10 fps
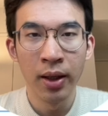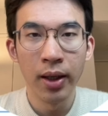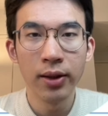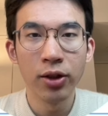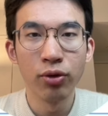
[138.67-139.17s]

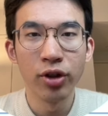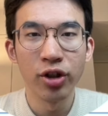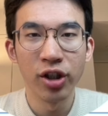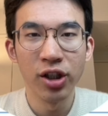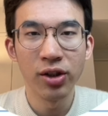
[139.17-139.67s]
It
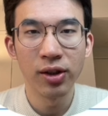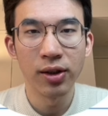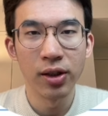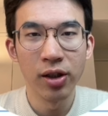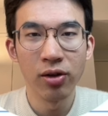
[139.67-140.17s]

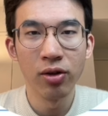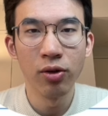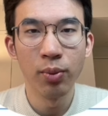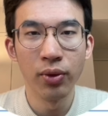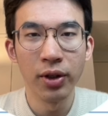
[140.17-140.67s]
reaches
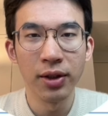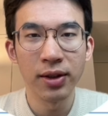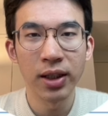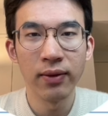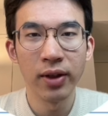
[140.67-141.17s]

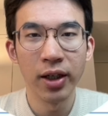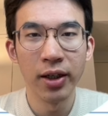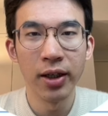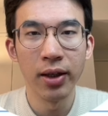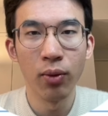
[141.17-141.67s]

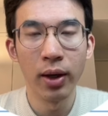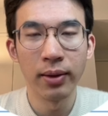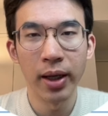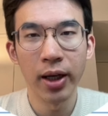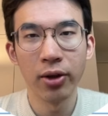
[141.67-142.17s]

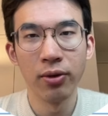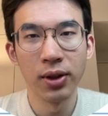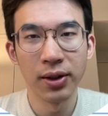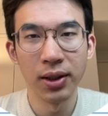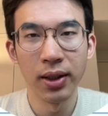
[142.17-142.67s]
0.7881
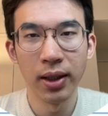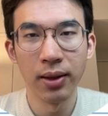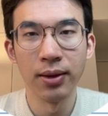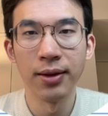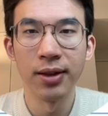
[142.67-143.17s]
accuracy
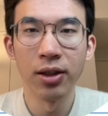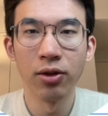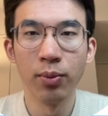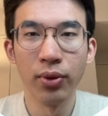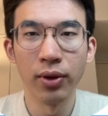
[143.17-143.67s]
and
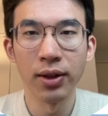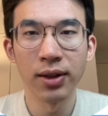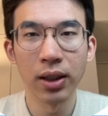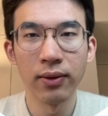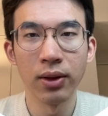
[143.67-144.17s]

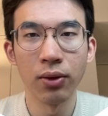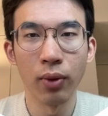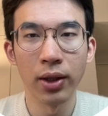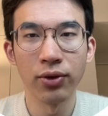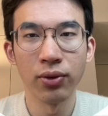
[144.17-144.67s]

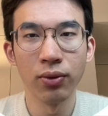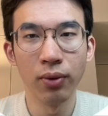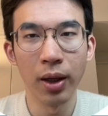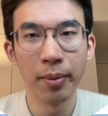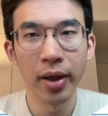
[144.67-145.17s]

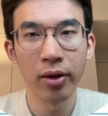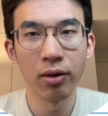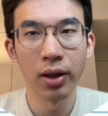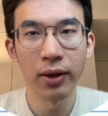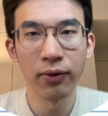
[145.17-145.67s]
0.7121
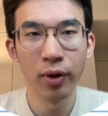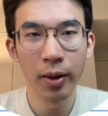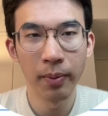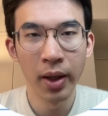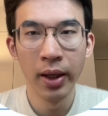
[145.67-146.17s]
macro
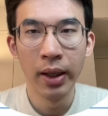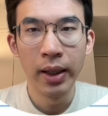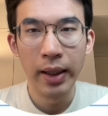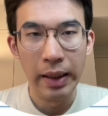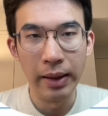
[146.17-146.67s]
F1,
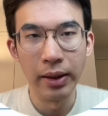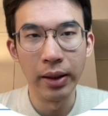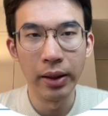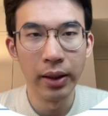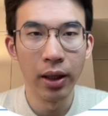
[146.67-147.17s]
and
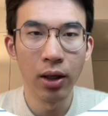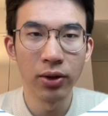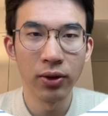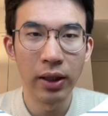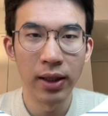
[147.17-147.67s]
it
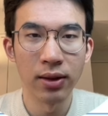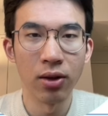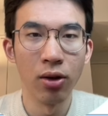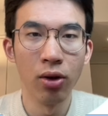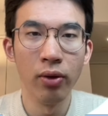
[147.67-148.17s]
also has
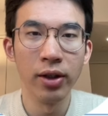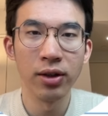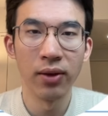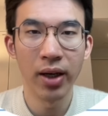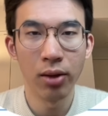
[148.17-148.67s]
the
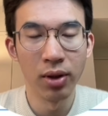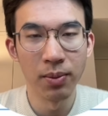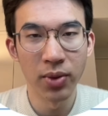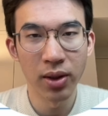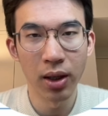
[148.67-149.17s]
lowest
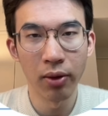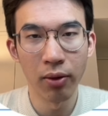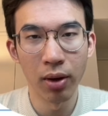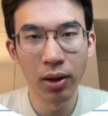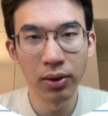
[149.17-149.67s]
variance
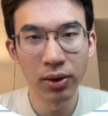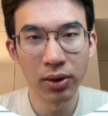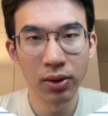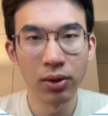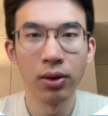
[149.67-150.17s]

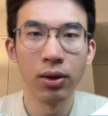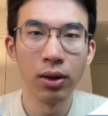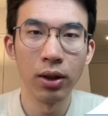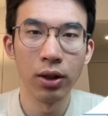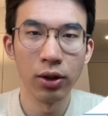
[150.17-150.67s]
across
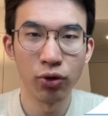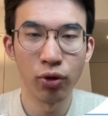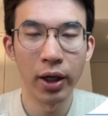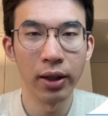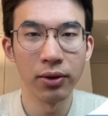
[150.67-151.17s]

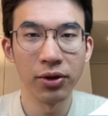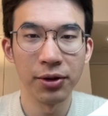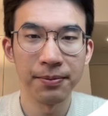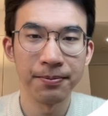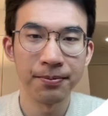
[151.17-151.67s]
trials.